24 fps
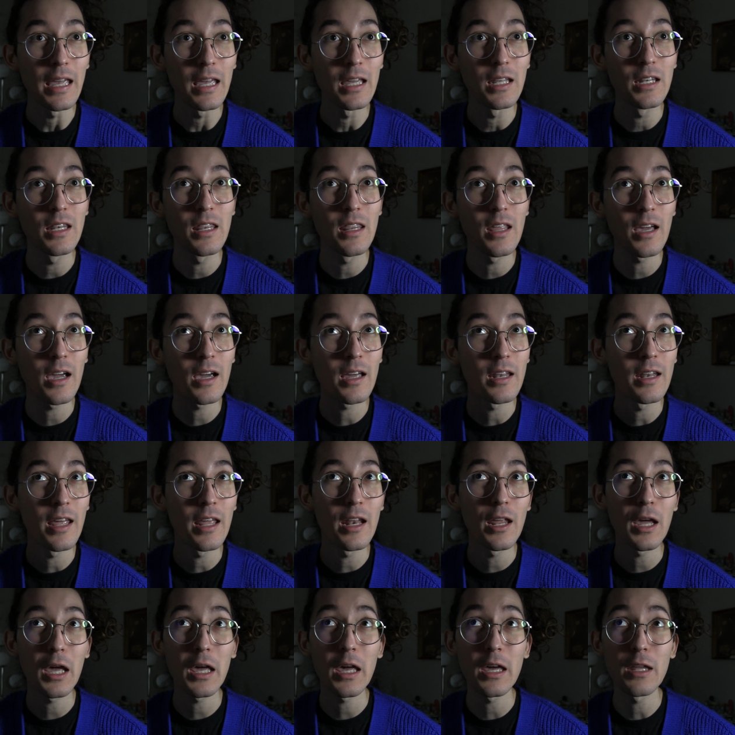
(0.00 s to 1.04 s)
in the
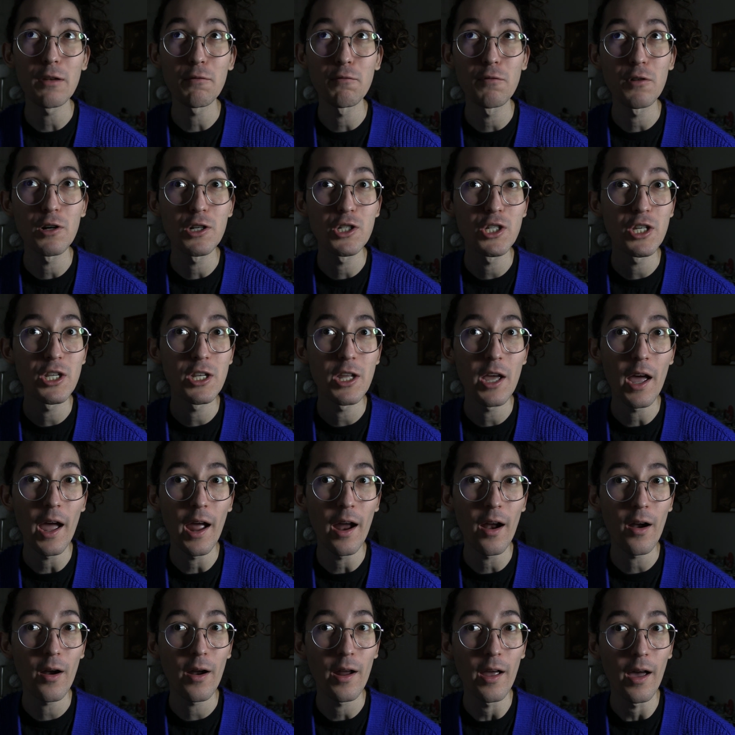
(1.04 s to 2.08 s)
Connecticut, Virginia
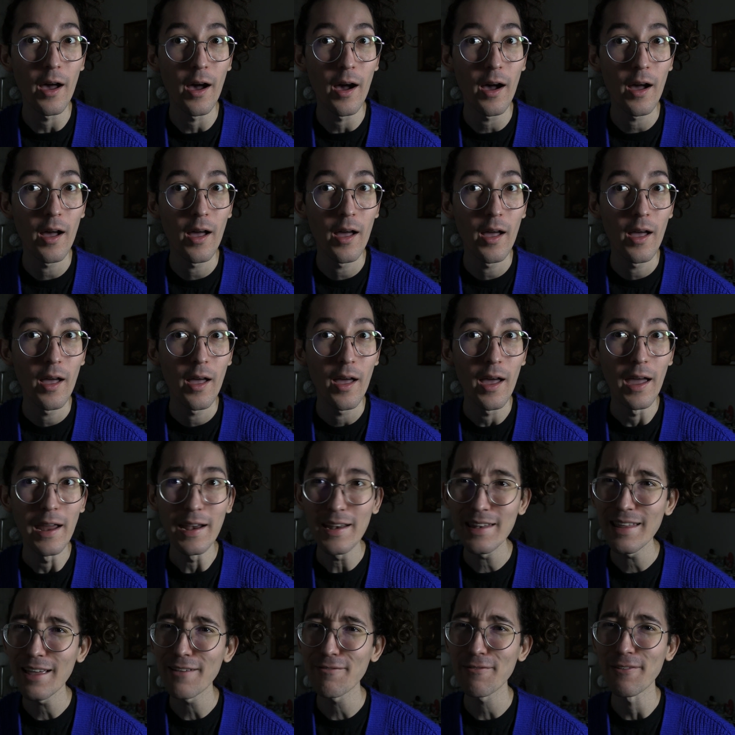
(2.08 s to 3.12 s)
area.
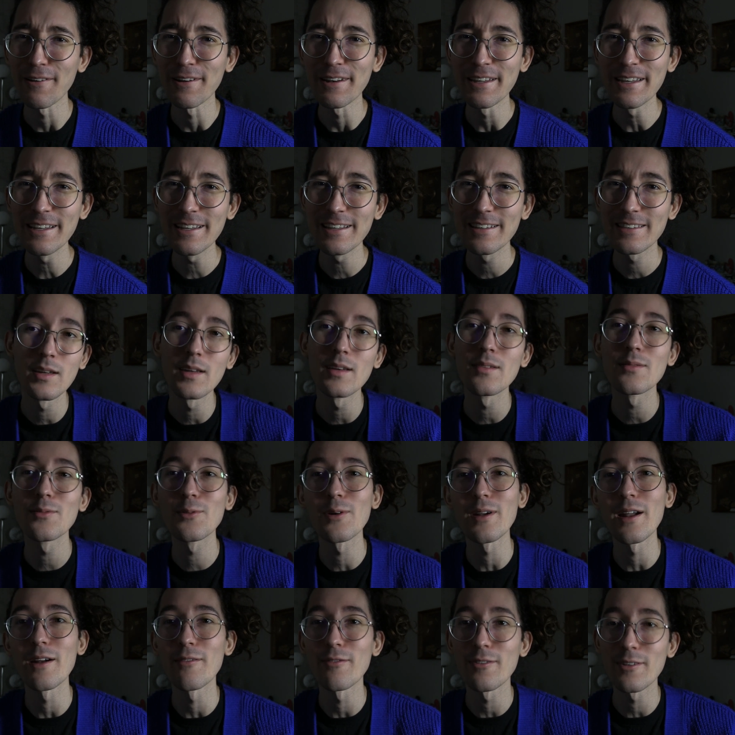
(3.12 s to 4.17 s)
Ain't that funny? It, eh,
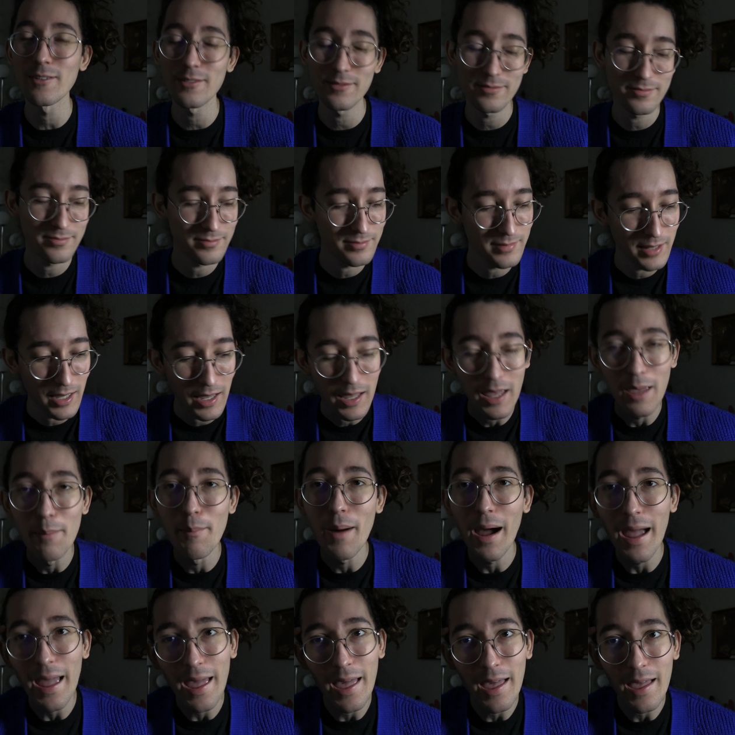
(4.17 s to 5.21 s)
whatever. In
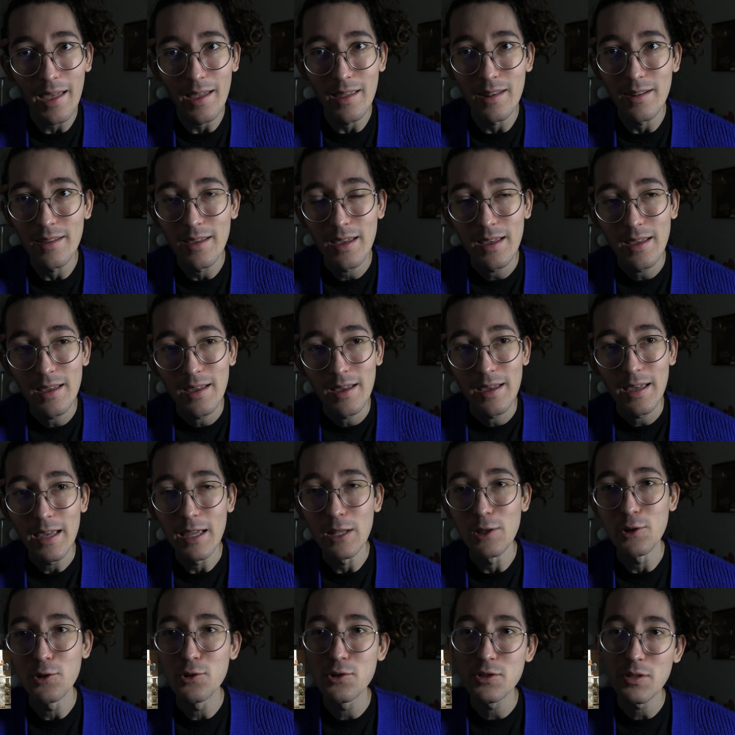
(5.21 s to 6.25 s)
my head,
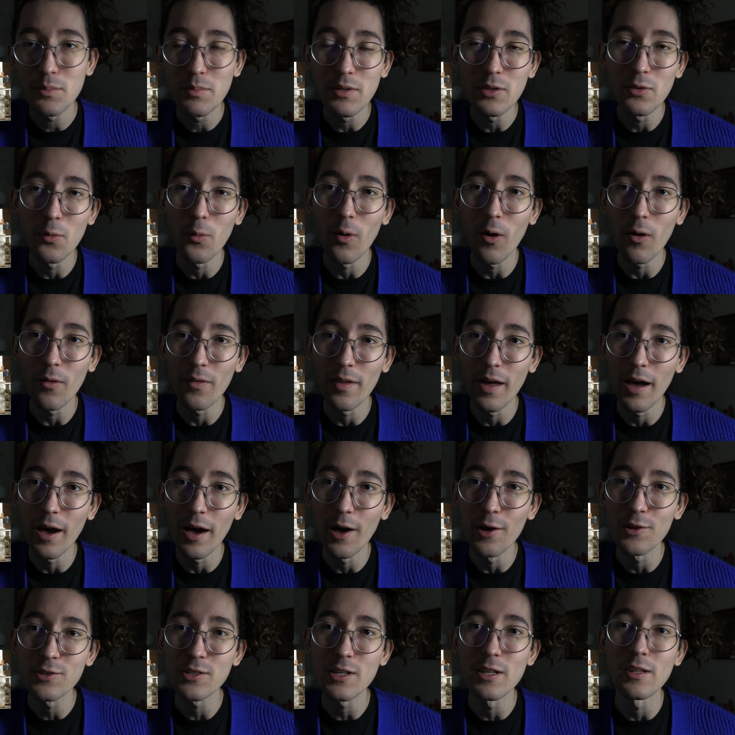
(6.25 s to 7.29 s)
it used to be the Walton
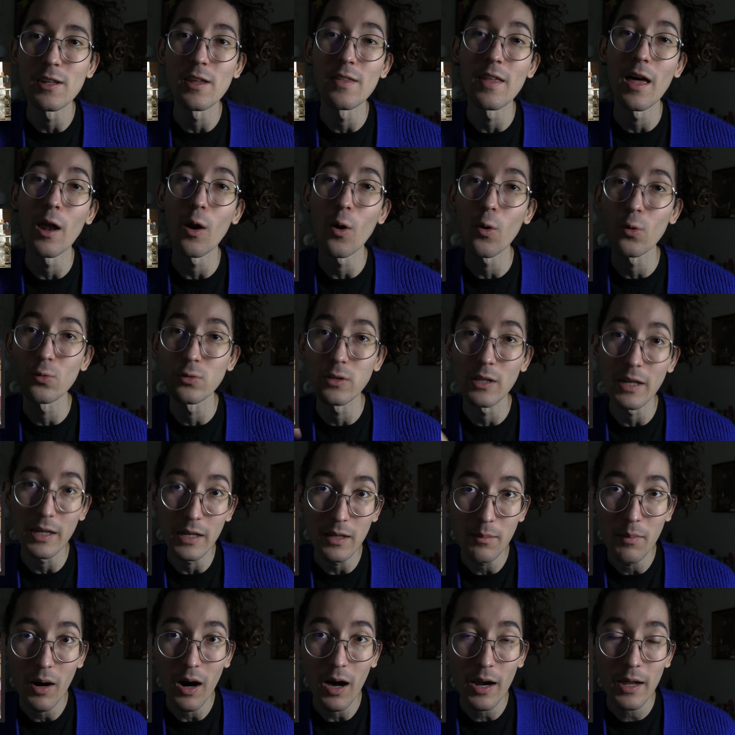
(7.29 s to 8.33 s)
House, and then that old lady
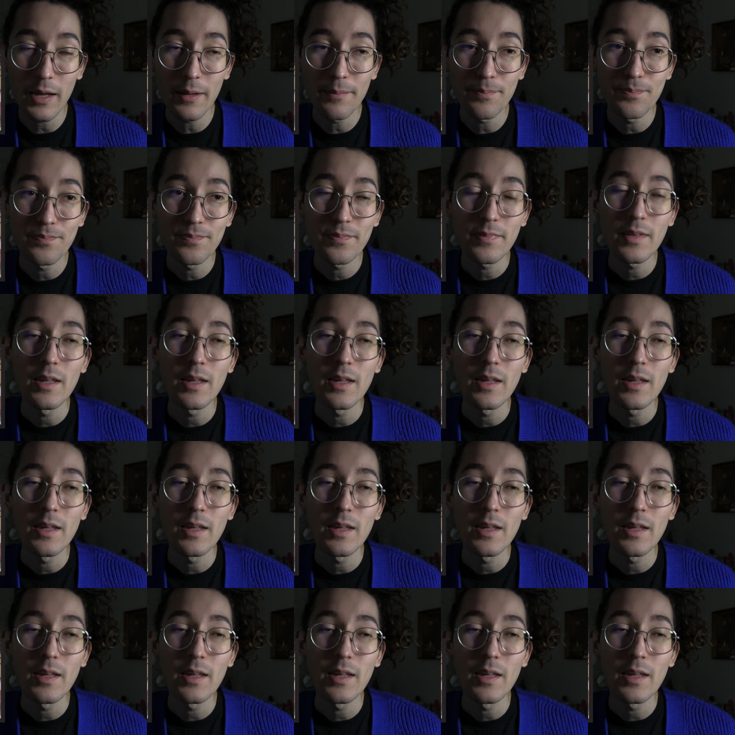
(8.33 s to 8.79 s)
bought it,